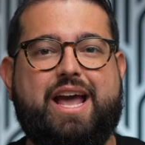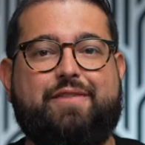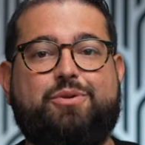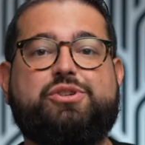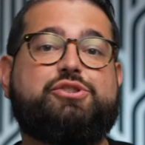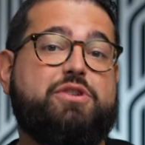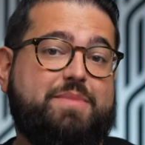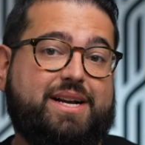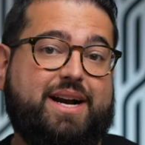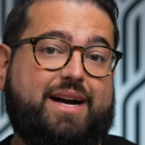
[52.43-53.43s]
If you were
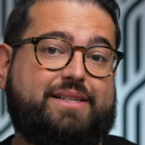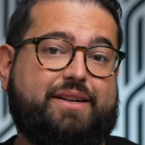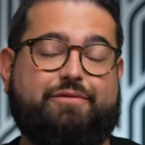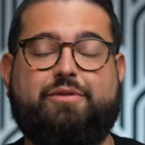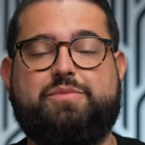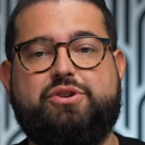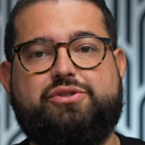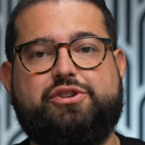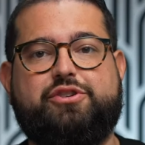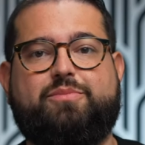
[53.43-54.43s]
streaming content from
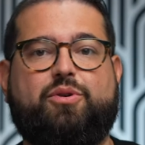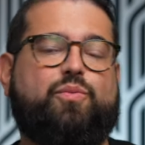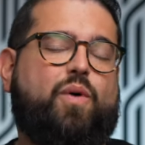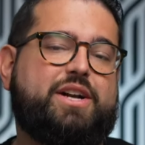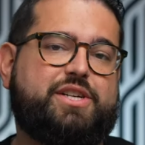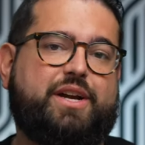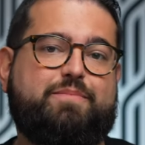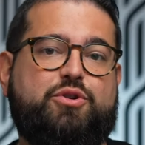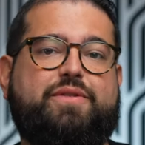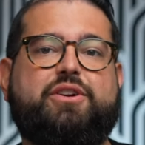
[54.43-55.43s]
YouTube or watching a
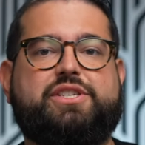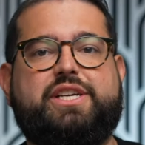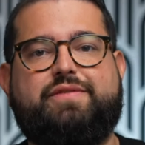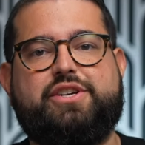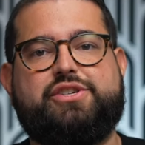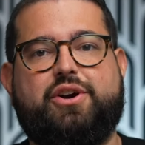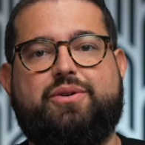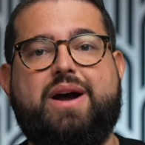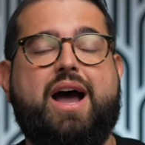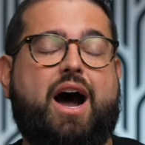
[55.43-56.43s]
movie or T V
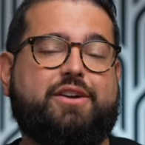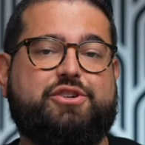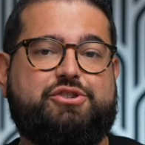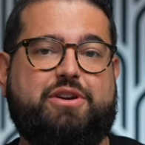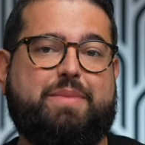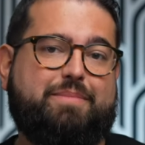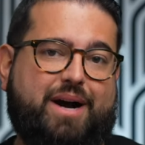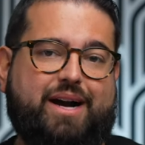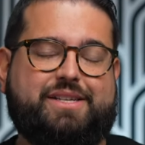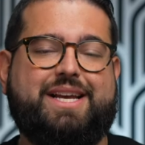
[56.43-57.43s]
show on your streaming
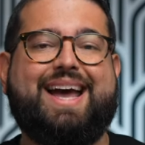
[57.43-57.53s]
box.